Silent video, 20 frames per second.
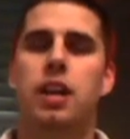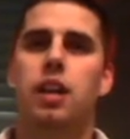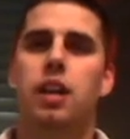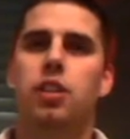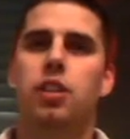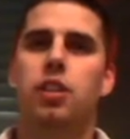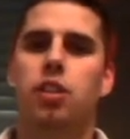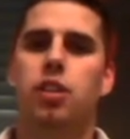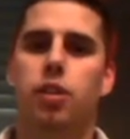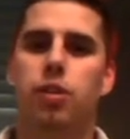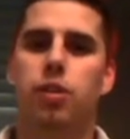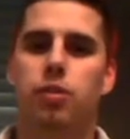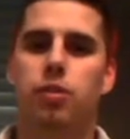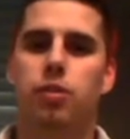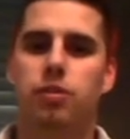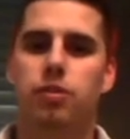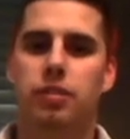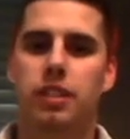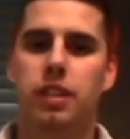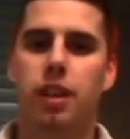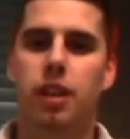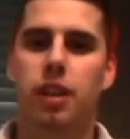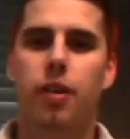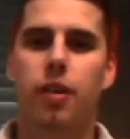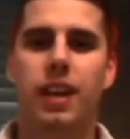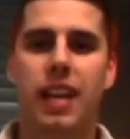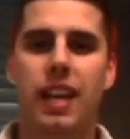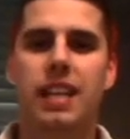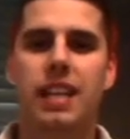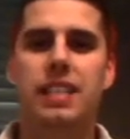So, you know,
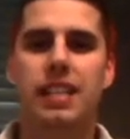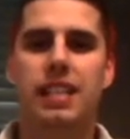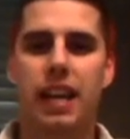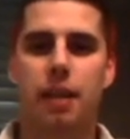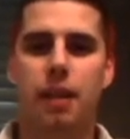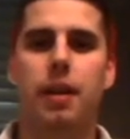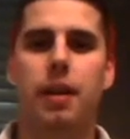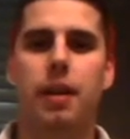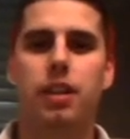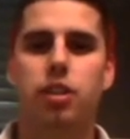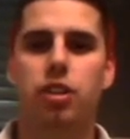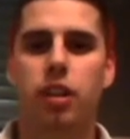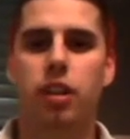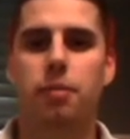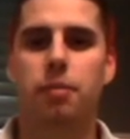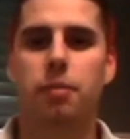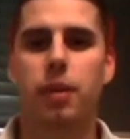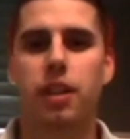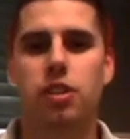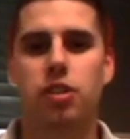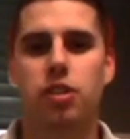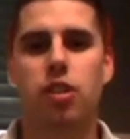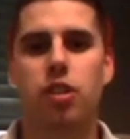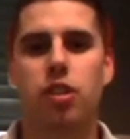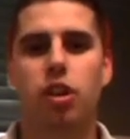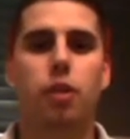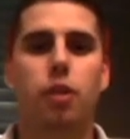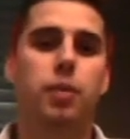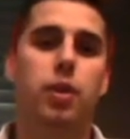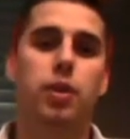it is animation, but it's
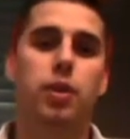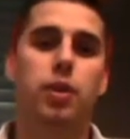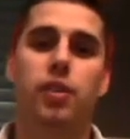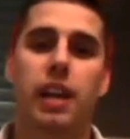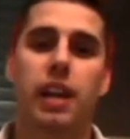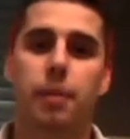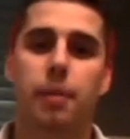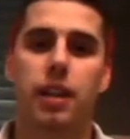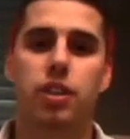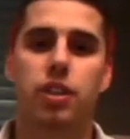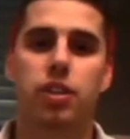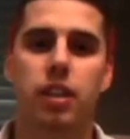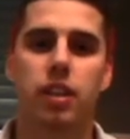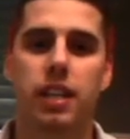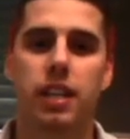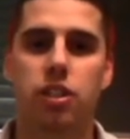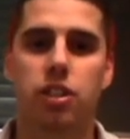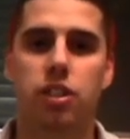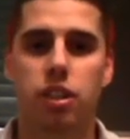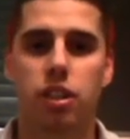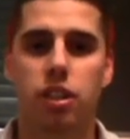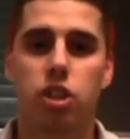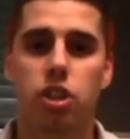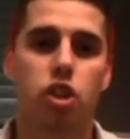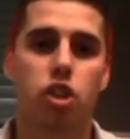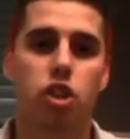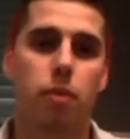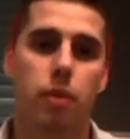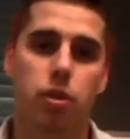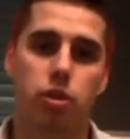not computer animation. It's
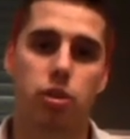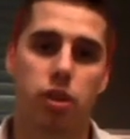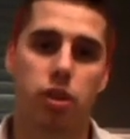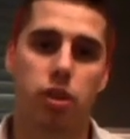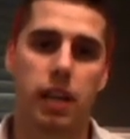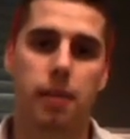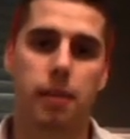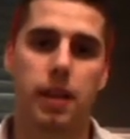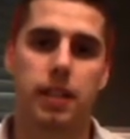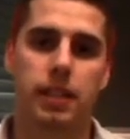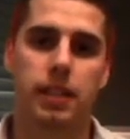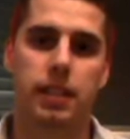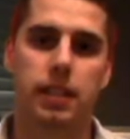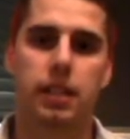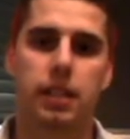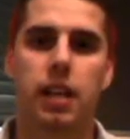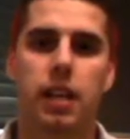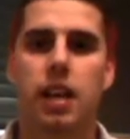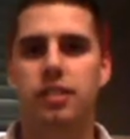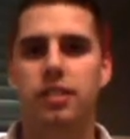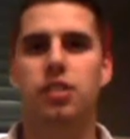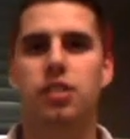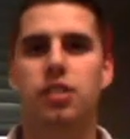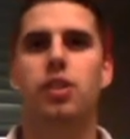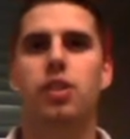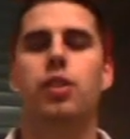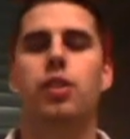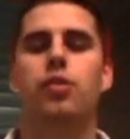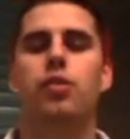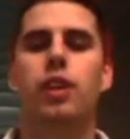stop motion animated. You
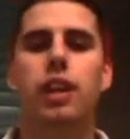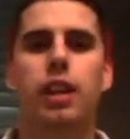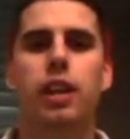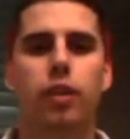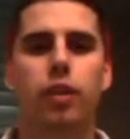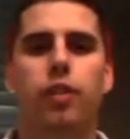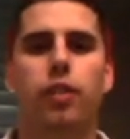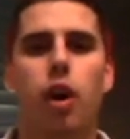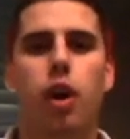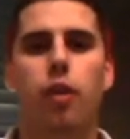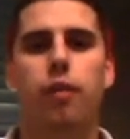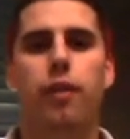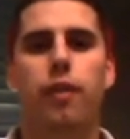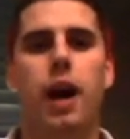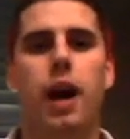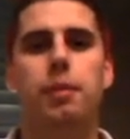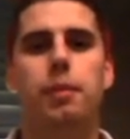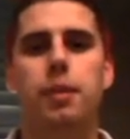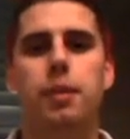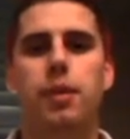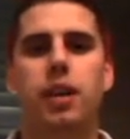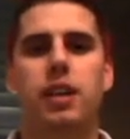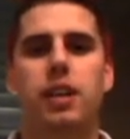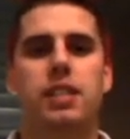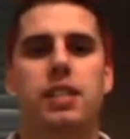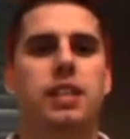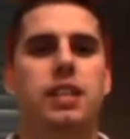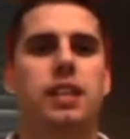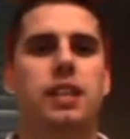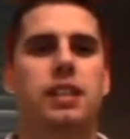know, it's really good for the whole family
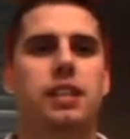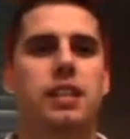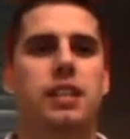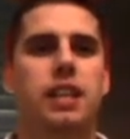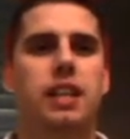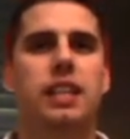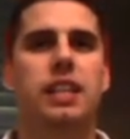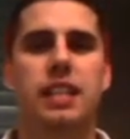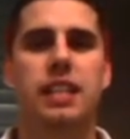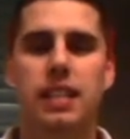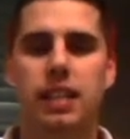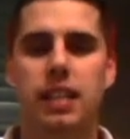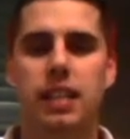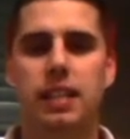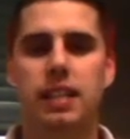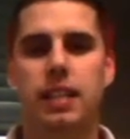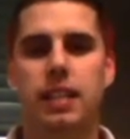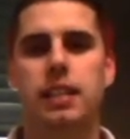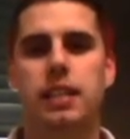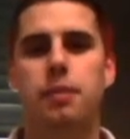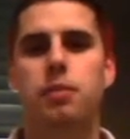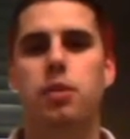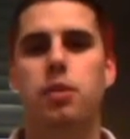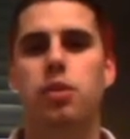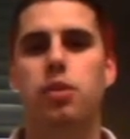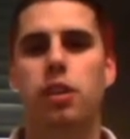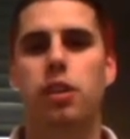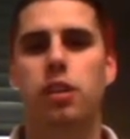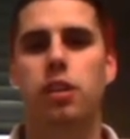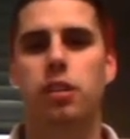because it is a
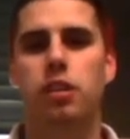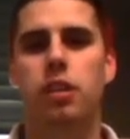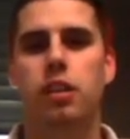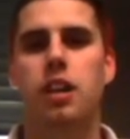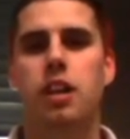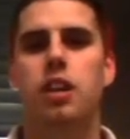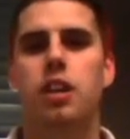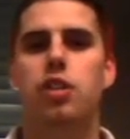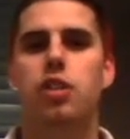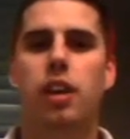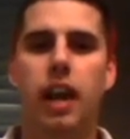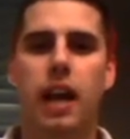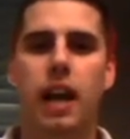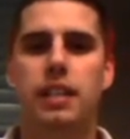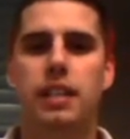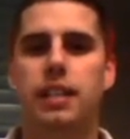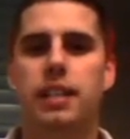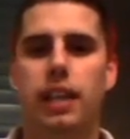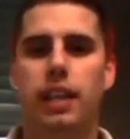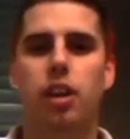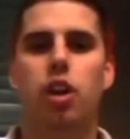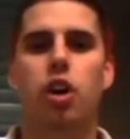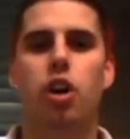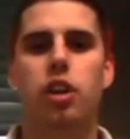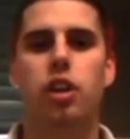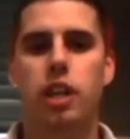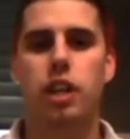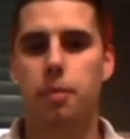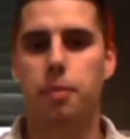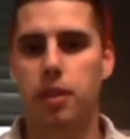musical. You can sing along,
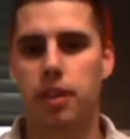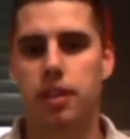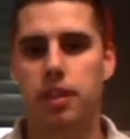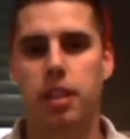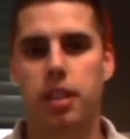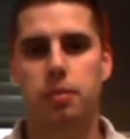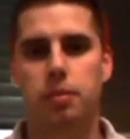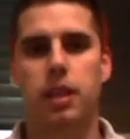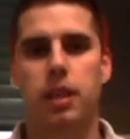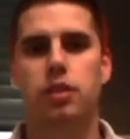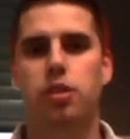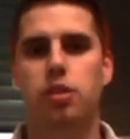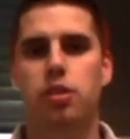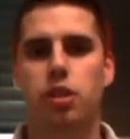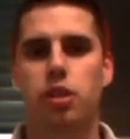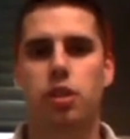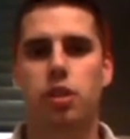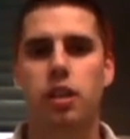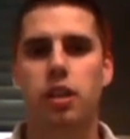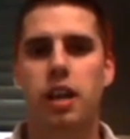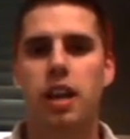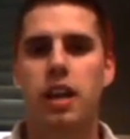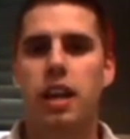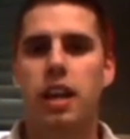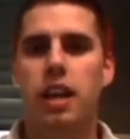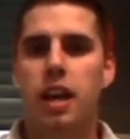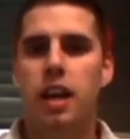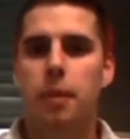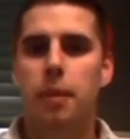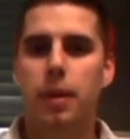you can put the subtitles on.
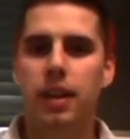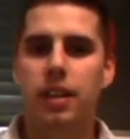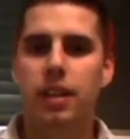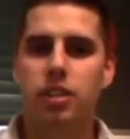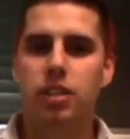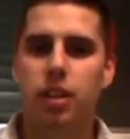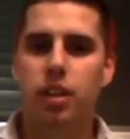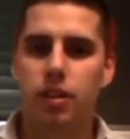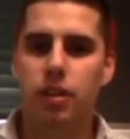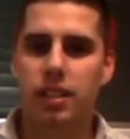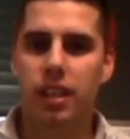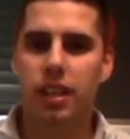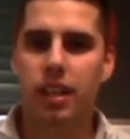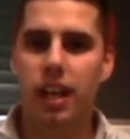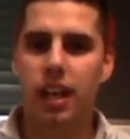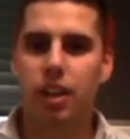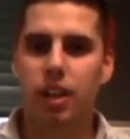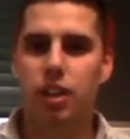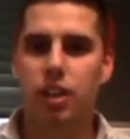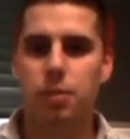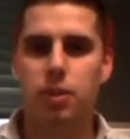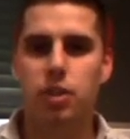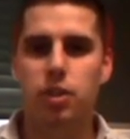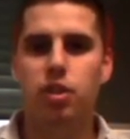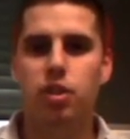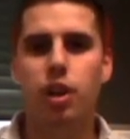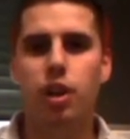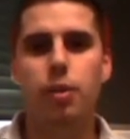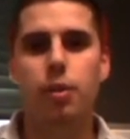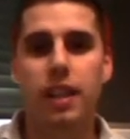But it's, you know, it's a Christmas
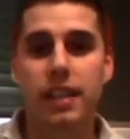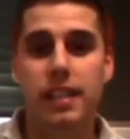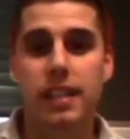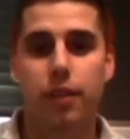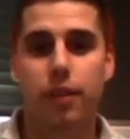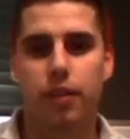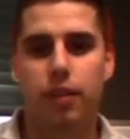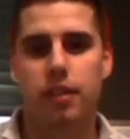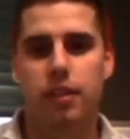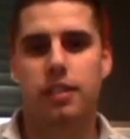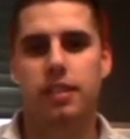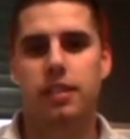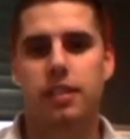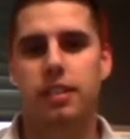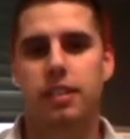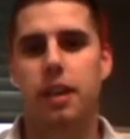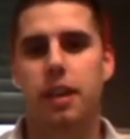story with a difference.